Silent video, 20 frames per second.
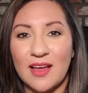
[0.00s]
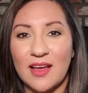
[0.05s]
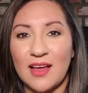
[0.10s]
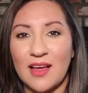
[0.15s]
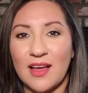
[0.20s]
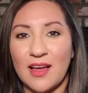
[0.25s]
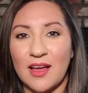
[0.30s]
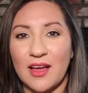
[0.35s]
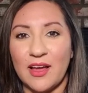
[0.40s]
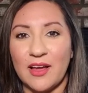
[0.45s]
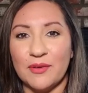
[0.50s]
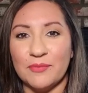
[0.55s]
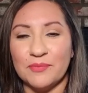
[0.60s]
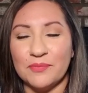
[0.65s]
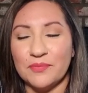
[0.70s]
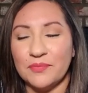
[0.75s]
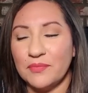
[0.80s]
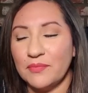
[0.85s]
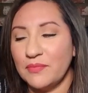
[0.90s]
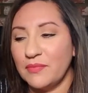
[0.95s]

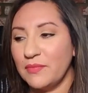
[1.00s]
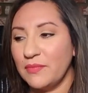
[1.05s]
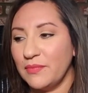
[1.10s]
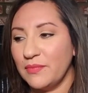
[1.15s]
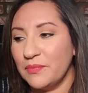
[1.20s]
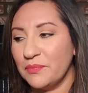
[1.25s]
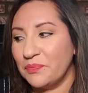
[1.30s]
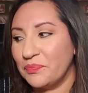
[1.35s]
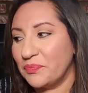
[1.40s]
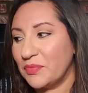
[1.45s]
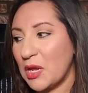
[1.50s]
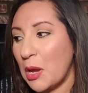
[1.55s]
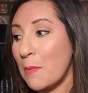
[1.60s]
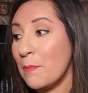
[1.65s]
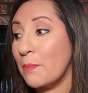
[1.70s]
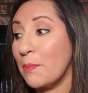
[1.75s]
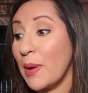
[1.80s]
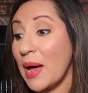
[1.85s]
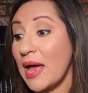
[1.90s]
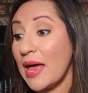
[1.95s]

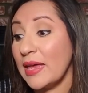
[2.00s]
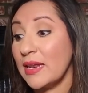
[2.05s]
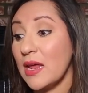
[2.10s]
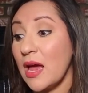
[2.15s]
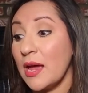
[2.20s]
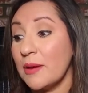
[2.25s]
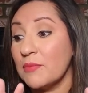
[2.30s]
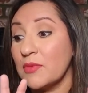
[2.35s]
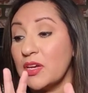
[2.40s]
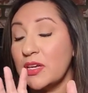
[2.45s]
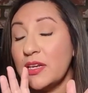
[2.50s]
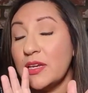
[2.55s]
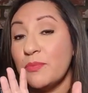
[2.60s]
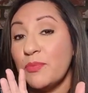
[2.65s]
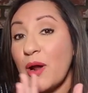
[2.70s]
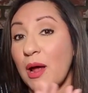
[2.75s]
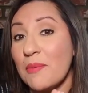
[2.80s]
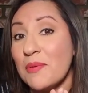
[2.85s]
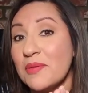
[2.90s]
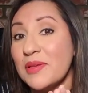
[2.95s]
But I'm gonna
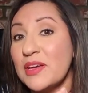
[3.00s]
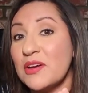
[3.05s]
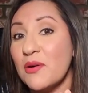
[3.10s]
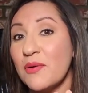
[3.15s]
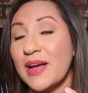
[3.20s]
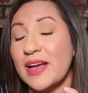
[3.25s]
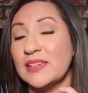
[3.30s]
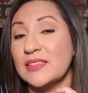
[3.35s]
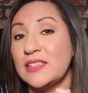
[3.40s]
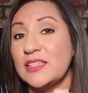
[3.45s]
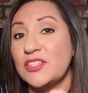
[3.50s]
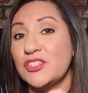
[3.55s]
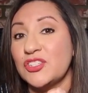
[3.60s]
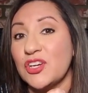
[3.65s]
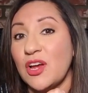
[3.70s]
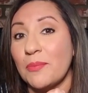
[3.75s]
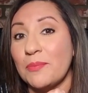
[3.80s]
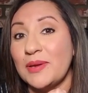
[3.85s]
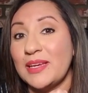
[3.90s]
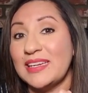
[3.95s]
probably go antique
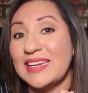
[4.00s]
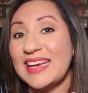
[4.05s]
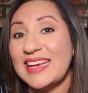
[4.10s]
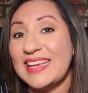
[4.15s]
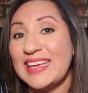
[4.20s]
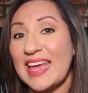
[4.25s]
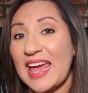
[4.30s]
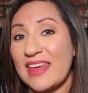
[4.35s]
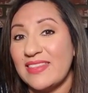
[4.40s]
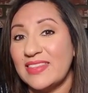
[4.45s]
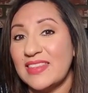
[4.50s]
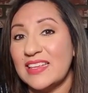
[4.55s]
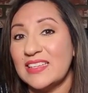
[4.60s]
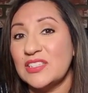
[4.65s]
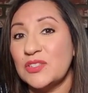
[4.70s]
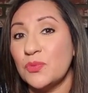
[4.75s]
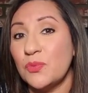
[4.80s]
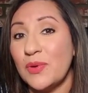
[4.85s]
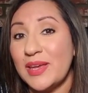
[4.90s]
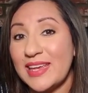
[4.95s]
shopping again
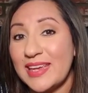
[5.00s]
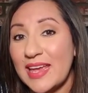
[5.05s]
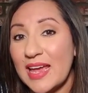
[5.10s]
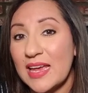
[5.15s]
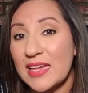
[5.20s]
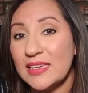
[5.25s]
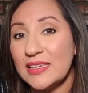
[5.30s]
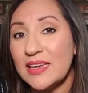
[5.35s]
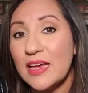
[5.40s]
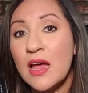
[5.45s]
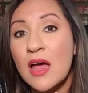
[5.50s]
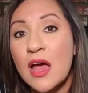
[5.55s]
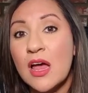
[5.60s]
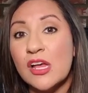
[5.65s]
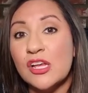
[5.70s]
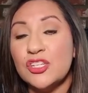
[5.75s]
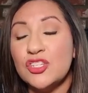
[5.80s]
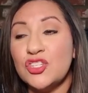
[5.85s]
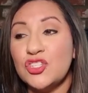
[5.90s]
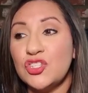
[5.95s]
this weekend.
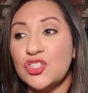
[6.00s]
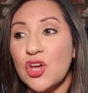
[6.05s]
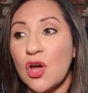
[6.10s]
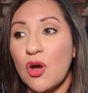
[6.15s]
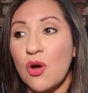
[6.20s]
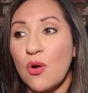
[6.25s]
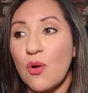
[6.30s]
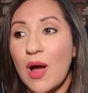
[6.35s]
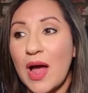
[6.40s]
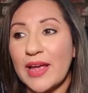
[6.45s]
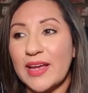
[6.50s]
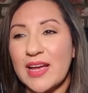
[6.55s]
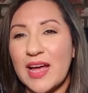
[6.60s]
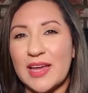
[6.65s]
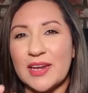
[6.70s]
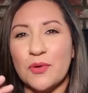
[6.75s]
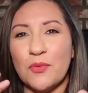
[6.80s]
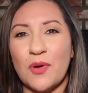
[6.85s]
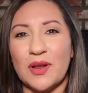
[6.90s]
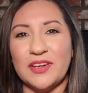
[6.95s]
So I
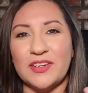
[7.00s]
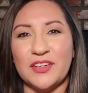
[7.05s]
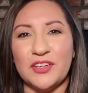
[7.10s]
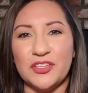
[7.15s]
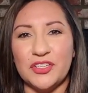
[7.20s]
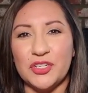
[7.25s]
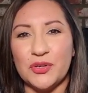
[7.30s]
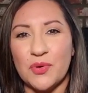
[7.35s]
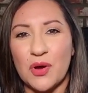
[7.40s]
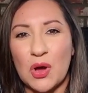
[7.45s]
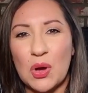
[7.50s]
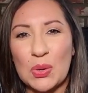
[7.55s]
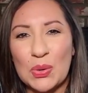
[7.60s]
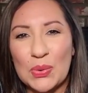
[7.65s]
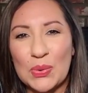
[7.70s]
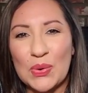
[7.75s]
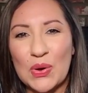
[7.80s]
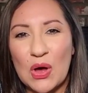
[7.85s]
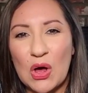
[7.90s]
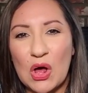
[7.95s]
kind of wanted to do a
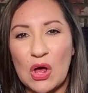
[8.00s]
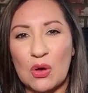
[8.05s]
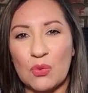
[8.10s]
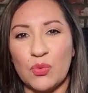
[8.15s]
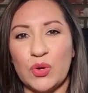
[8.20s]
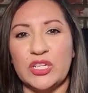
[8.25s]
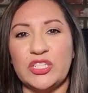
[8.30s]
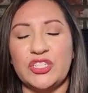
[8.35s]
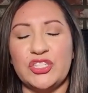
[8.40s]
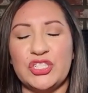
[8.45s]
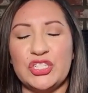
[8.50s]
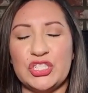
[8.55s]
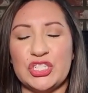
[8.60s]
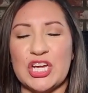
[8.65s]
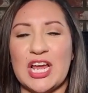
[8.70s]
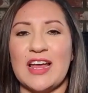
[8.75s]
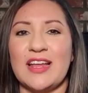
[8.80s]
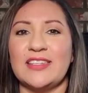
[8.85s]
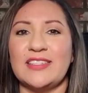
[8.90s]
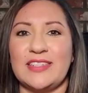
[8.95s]
whole haul with
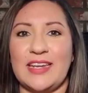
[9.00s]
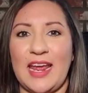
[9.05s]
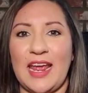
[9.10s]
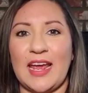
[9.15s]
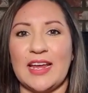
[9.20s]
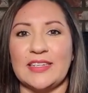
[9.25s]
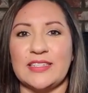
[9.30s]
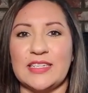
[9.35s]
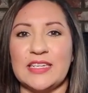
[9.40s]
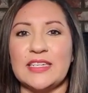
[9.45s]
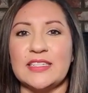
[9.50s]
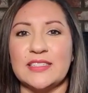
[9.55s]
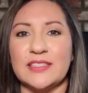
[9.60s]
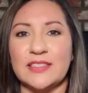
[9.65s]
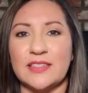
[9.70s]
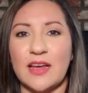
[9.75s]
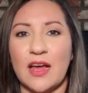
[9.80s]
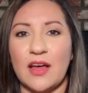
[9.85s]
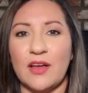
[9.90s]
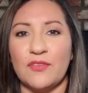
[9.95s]
just antique
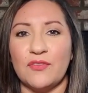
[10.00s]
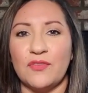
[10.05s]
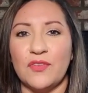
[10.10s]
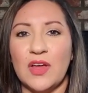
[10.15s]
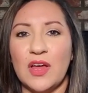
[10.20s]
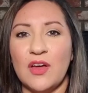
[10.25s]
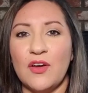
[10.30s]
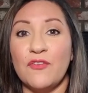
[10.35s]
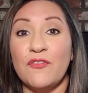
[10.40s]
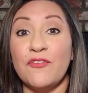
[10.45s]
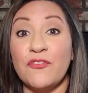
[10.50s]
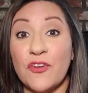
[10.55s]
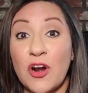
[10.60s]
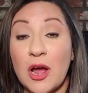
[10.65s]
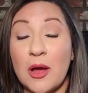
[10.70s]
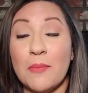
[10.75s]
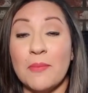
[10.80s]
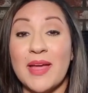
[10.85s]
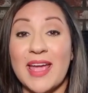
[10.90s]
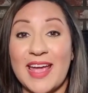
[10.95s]
stuff
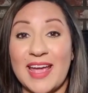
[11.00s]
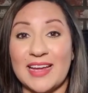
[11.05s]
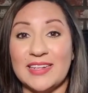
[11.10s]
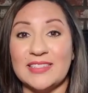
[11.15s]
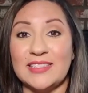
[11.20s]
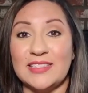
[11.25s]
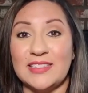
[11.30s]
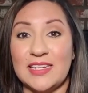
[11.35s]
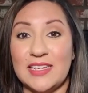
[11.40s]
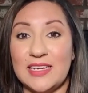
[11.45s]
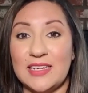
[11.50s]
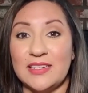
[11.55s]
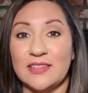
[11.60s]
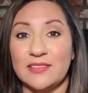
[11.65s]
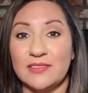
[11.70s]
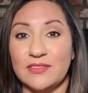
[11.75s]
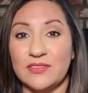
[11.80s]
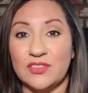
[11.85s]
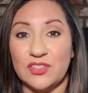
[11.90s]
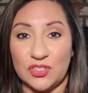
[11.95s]
from antique
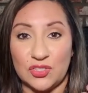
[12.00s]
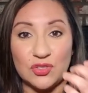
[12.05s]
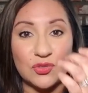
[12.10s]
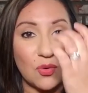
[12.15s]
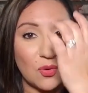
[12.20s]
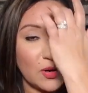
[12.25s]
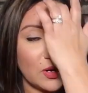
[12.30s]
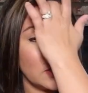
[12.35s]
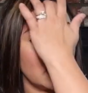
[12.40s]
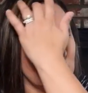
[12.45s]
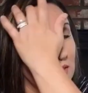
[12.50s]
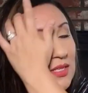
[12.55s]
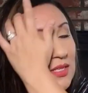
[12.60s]
stores.